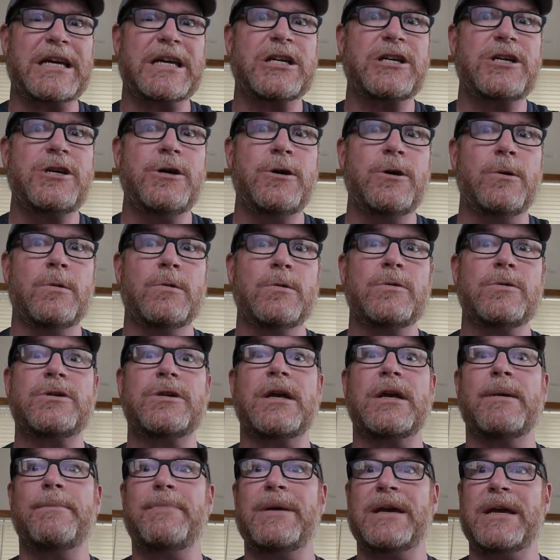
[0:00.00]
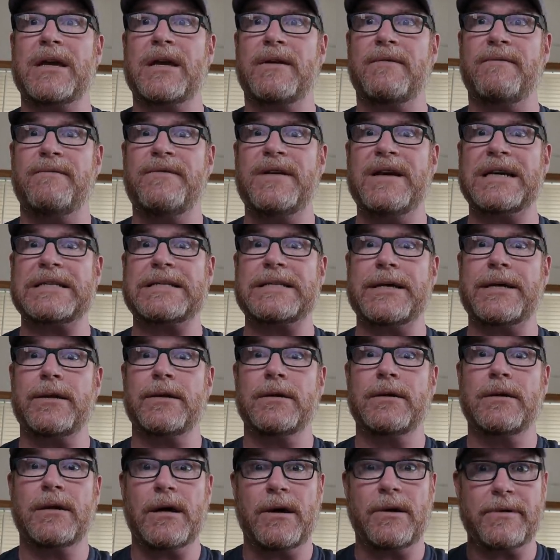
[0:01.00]
accused and being convicted,
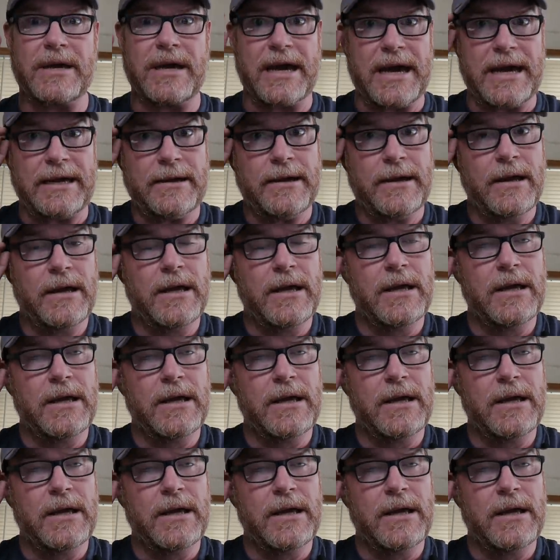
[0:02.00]
okay?